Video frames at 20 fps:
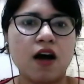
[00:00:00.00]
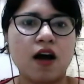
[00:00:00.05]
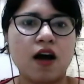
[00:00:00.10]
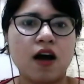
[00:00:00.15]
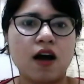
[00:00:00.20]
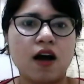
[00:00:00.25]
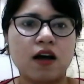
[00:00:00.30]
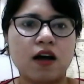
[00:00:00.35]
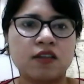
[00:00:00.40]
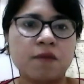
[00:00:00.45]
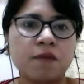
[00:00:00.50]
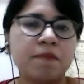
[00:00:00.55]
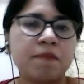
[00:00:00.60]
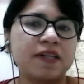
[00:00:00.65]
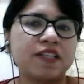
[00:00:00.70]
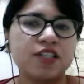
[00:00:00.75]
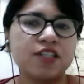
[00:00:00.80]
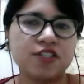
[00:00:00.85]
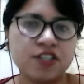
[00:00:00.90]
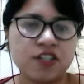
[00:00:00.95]
the
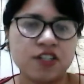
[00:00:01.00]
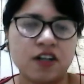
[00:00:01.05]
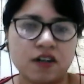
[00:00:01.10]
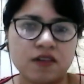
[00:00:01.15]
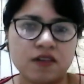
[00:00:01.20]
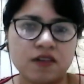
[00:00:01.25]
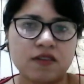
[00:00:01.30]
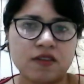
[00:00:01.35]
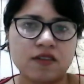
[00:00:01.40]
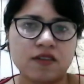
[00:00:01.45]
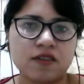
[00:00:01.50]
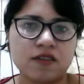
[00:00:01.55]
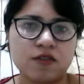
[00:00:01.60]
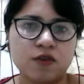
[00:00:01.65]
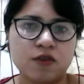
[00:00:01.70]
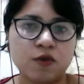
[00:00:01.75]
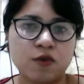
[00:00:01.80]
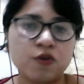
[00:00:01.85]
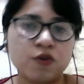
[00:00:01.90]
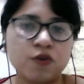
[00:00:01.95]
petitioner,
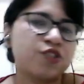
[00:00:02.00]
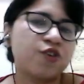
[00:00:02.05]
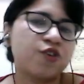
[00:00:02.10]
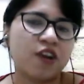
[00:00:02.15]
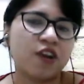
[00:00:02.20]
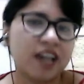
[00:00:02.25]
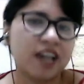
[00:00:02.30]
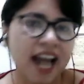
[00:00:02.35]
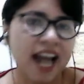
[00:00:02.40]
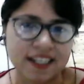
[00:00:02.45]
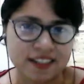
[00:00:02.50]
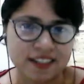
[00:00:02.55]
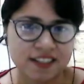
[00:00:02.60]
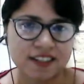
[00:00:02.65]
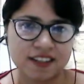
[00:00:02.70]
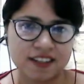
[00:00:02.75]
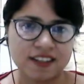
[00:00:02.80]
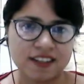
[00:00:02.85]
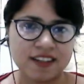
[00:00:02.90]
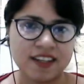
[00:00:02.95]
who is your client
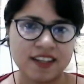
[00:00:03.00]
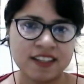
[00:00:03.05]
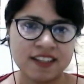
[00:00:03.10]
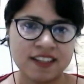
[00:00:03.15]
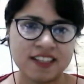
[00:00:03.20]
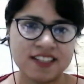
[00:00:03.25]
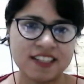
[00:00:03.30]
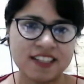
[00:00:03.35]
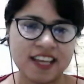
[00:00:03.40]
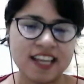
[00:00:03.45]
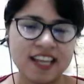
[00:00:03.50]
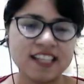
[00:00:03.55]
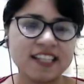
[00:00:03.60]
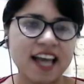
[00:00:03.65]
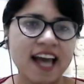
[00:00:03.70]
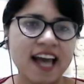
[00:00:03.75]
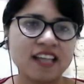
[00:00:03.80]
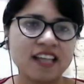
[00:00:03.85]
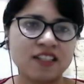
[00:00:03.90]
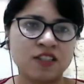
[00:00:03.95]
in this case,
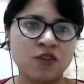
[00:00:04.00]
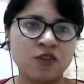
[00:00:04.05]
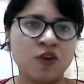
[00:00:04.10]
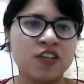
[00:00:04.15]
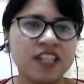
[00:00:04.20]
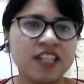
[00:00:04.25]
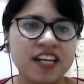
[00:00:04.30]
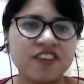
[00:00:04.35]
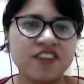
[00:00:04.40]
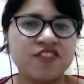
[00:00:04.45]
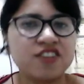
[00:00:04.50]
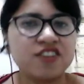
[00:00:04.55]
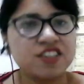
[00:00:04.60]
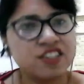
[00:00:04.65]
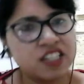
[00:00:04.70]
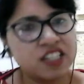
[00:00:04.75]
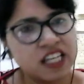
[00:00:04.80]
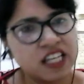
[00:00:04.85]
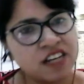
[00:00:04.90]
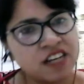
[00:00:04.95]
has not yet
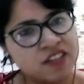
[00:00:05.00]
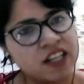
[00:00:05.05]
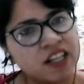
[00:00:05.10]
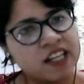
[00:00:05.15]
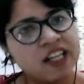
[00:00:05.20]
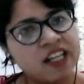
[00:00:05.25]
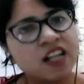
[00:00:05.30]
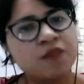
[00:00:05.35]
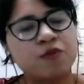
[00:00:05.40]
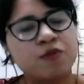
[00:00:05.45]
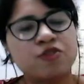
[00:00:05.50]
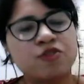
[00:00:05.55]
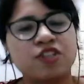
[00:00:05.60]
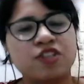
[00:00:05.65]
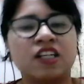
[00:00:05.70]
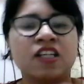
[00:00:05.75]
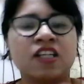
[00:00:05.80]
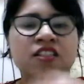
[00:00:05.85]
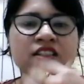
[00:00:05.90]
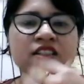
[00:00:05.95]
received the legal
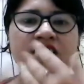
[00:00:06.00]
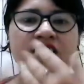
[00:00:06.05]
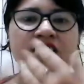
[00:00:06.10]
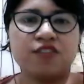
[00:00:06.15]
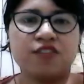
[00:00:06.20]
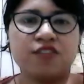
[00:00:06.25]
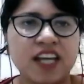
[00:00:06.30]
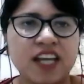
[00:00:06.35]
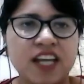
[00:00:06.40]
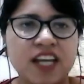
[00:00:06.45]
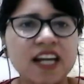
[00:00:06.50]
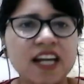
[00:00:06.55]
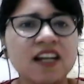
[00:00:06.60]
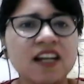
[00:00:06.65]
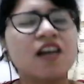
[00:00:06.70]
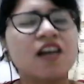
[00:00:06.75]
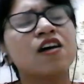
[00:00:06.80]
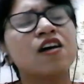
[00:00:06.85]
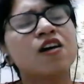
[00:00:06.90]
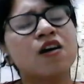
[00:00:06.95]
proceeding certificate
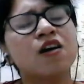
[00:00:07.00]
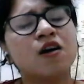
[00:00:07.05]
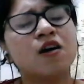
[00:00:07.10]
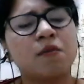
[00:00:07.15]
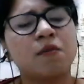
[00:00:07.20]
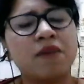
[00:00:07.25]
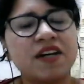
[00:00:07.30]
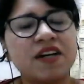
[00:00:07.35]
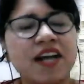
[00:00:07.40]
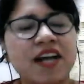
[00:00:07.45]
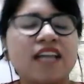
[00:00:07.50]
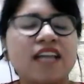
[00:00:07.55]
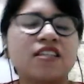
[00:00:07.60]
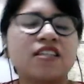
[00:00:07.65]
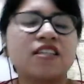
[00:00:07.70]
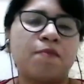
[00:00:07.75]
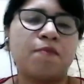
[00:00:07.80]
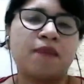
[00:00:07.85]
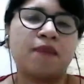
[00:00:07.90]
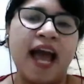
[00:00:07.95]
but has
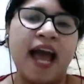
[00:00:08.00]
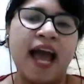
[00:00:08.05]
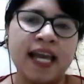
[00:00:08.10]
applied,